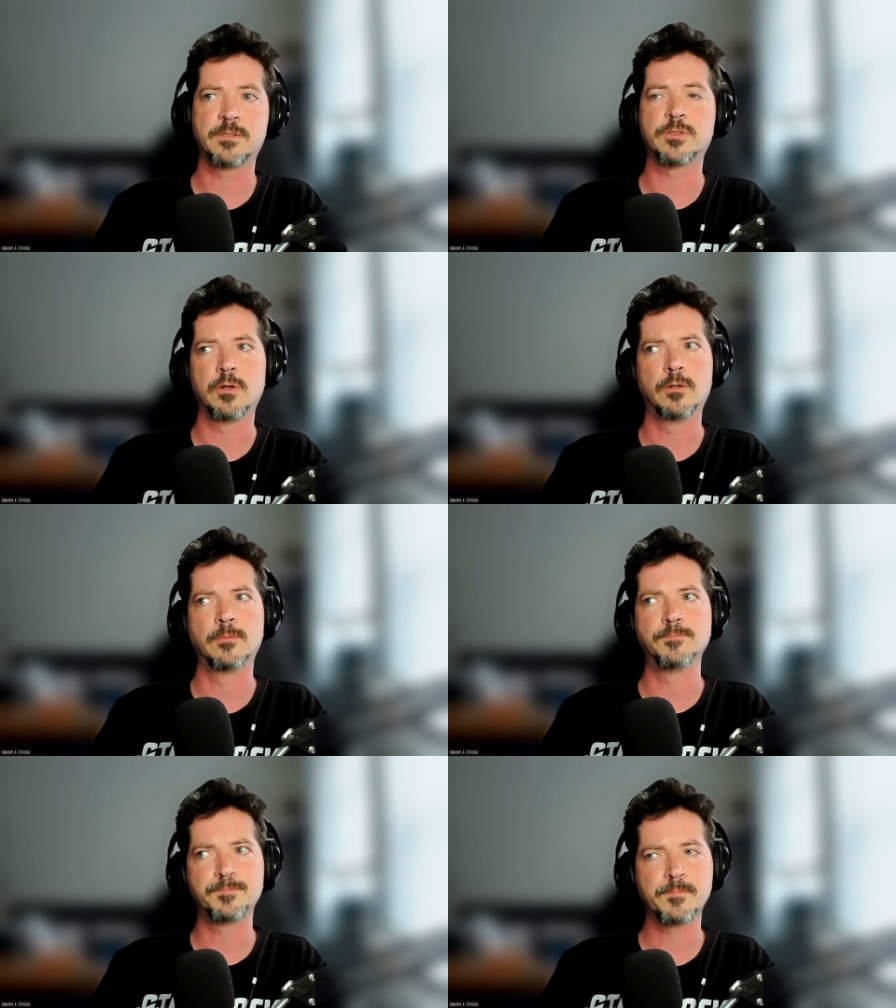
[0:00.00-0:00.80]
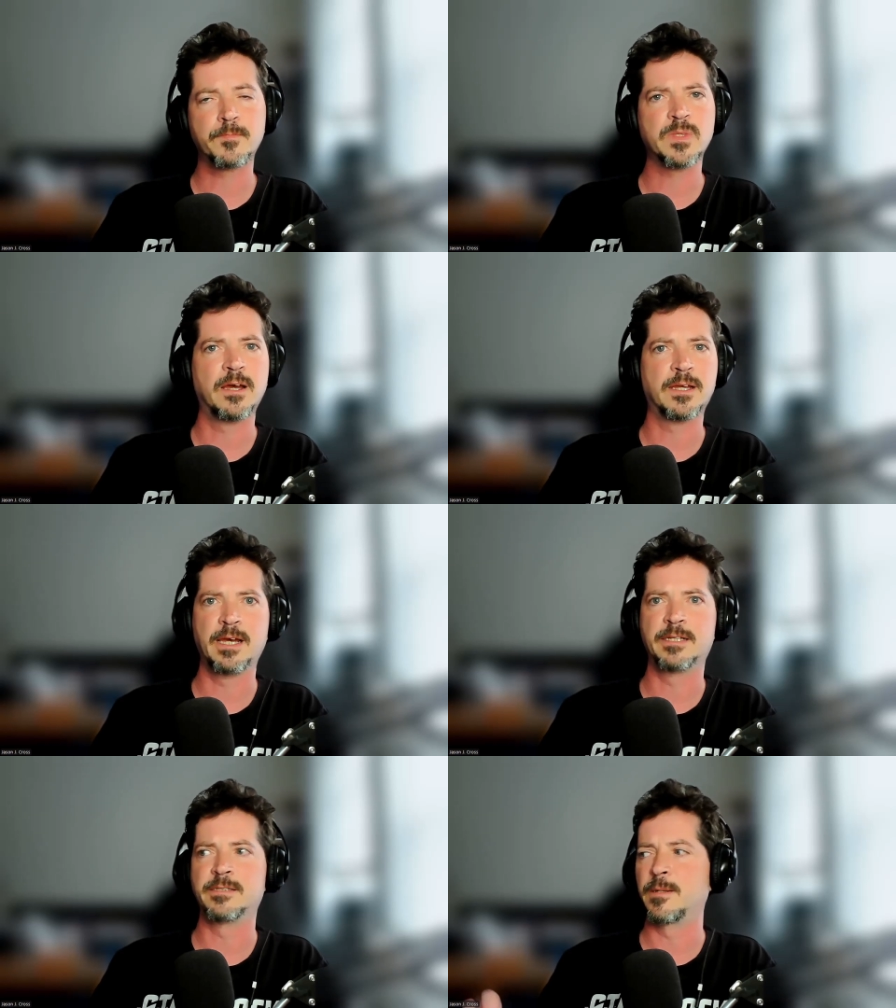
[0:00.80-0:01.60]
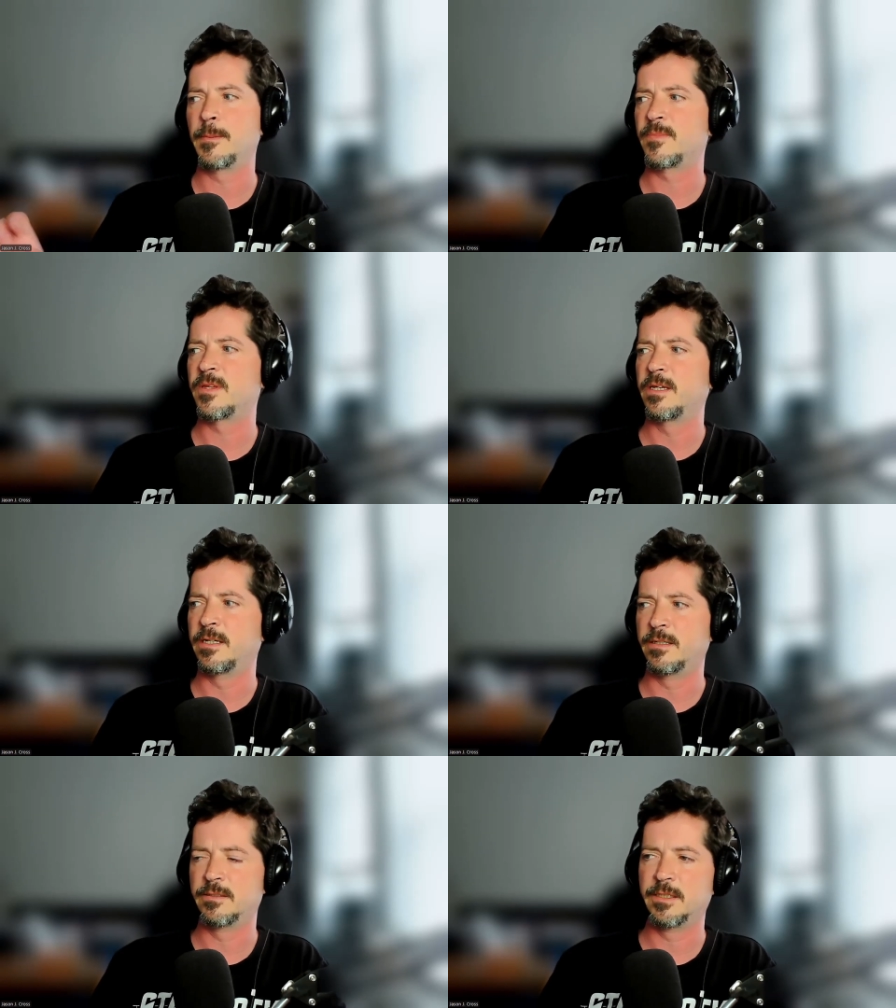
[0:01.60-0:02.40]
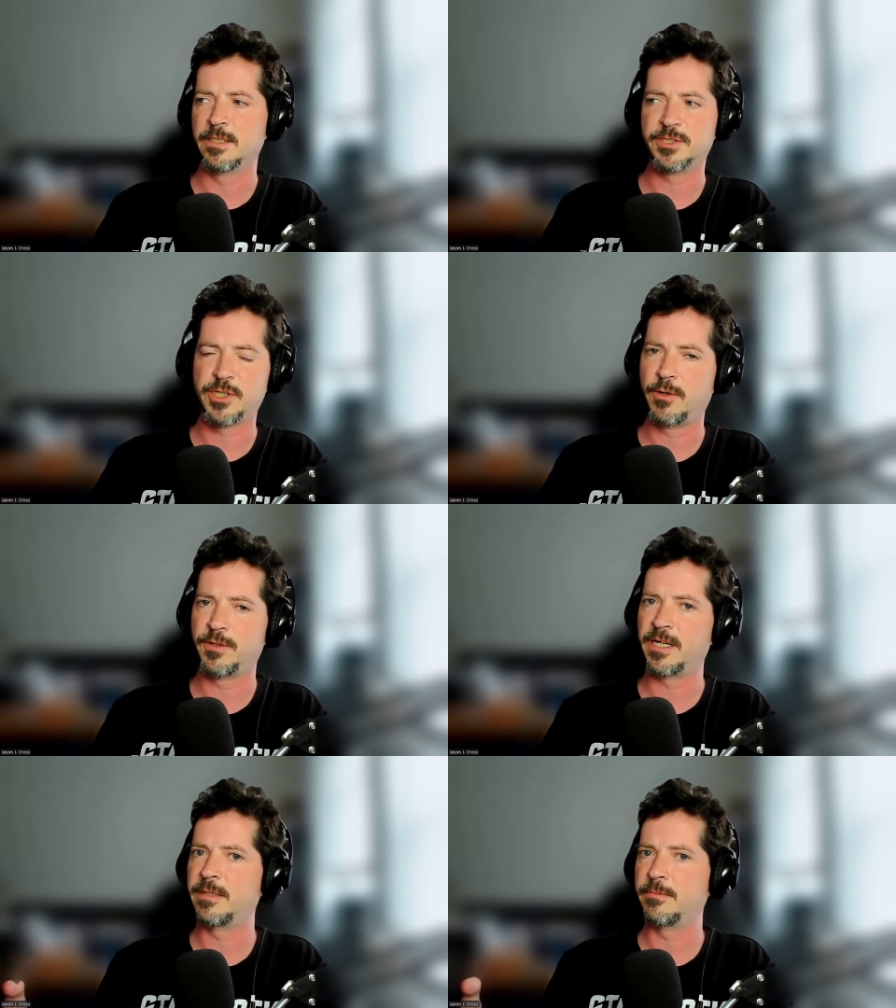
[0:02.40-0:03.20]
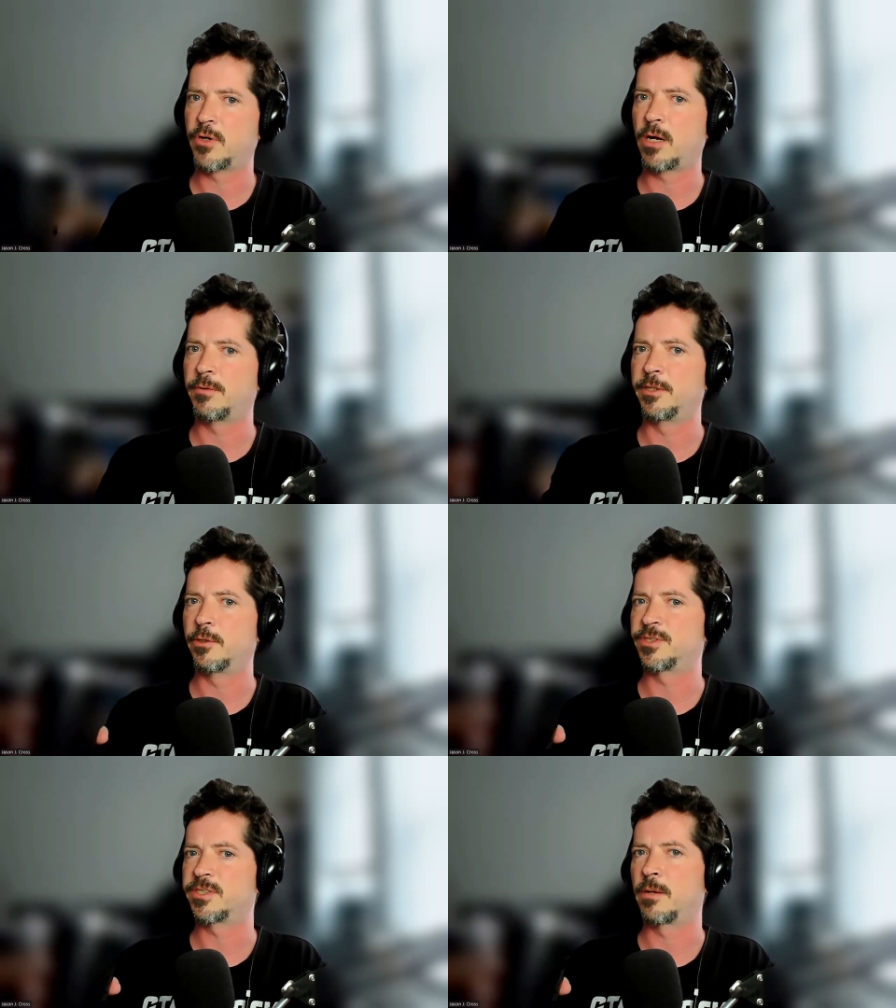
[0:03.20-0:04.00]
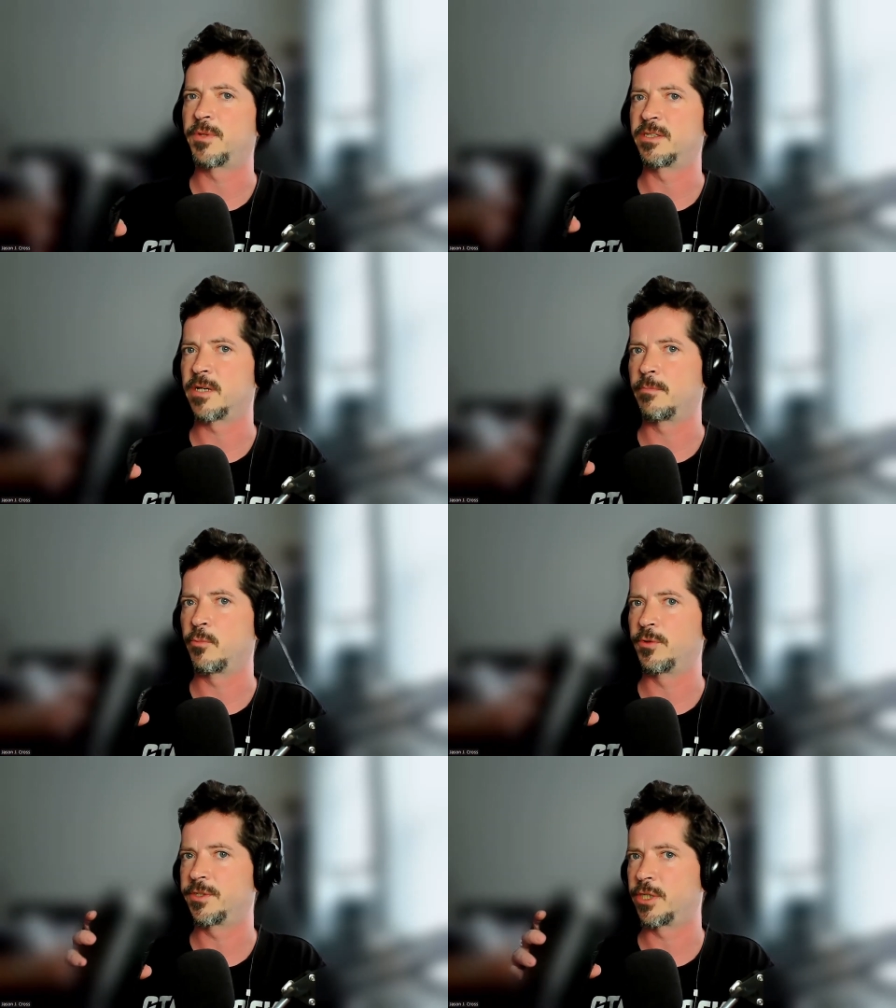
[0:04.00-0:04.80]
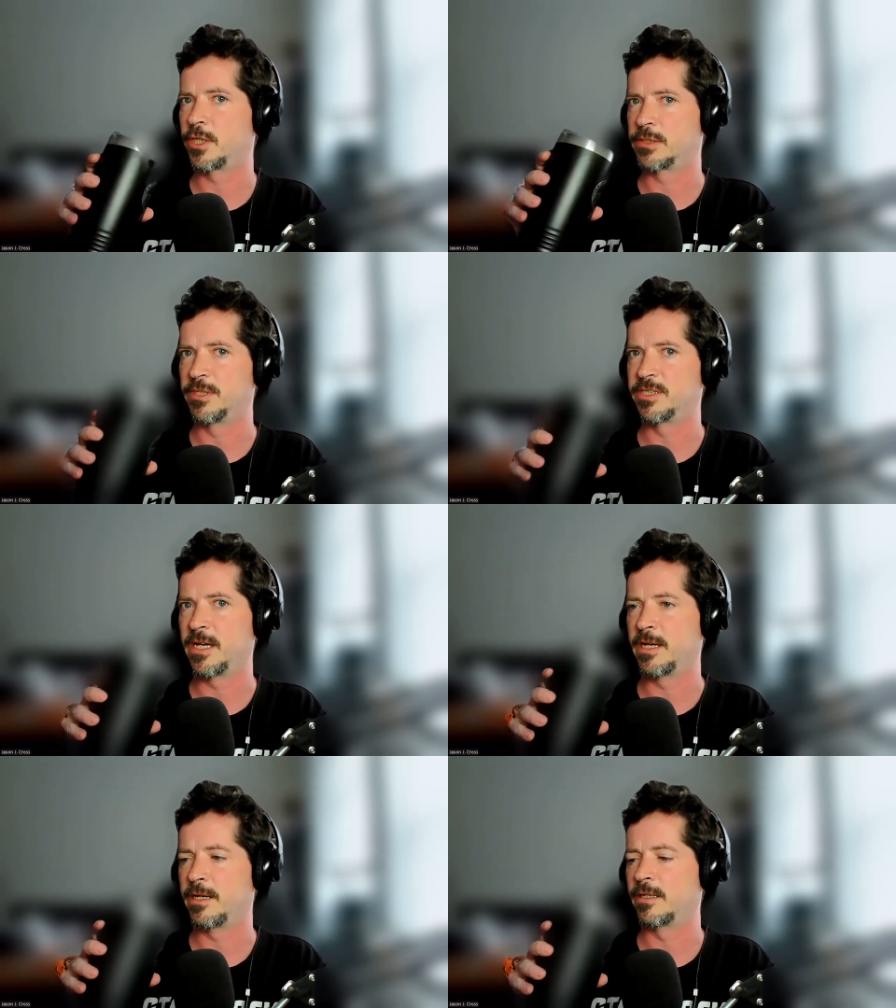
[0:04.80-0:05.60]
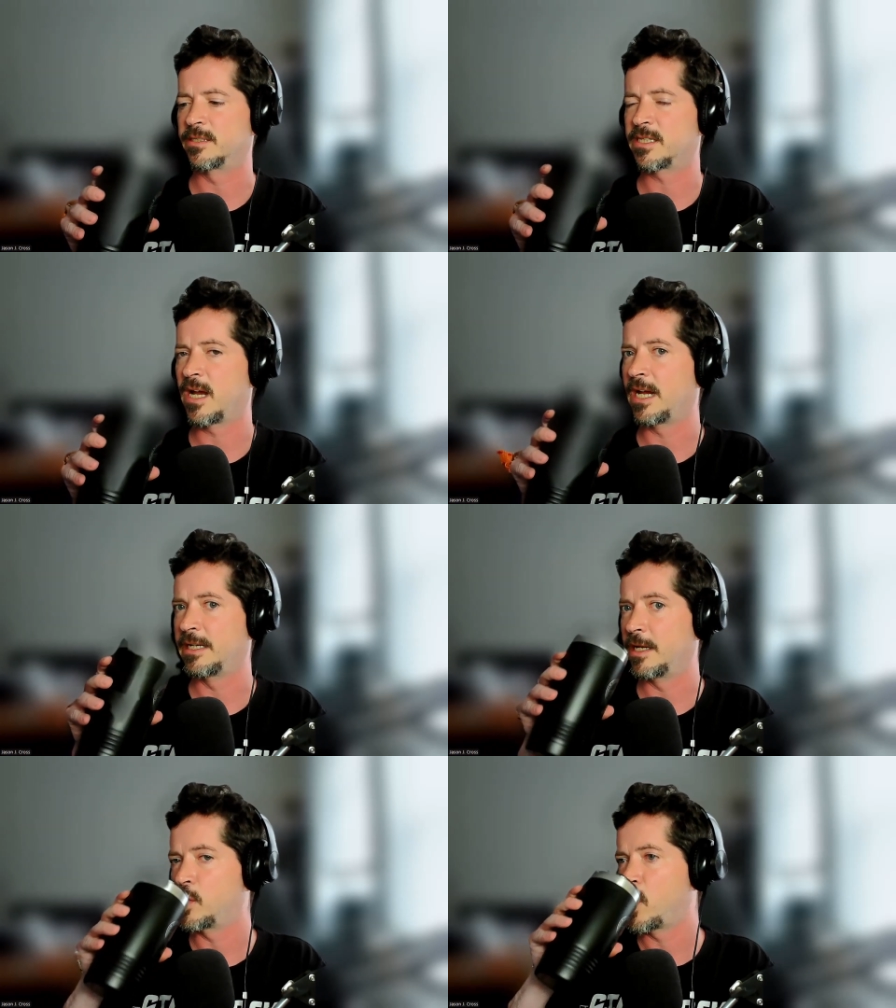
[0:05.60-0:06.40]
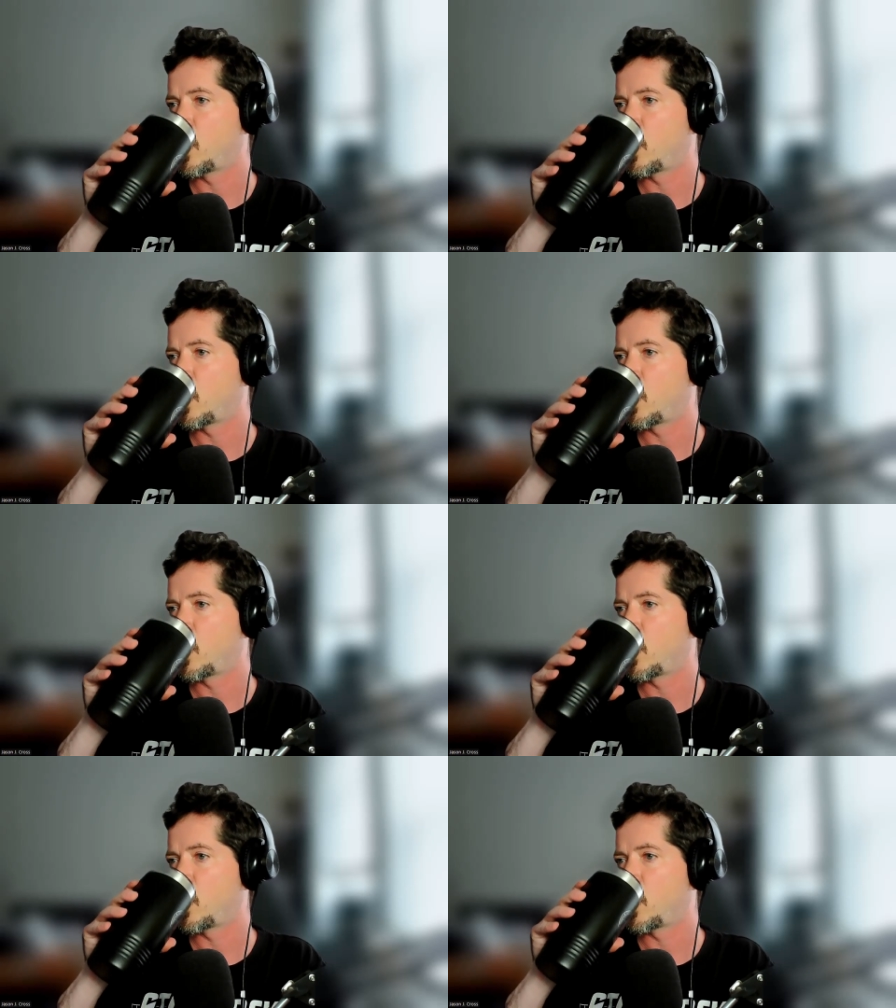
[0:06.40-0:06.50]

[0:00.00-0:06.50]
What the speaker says: So again, he is showing that he probably knows something's up with Judgment Day and Skynet.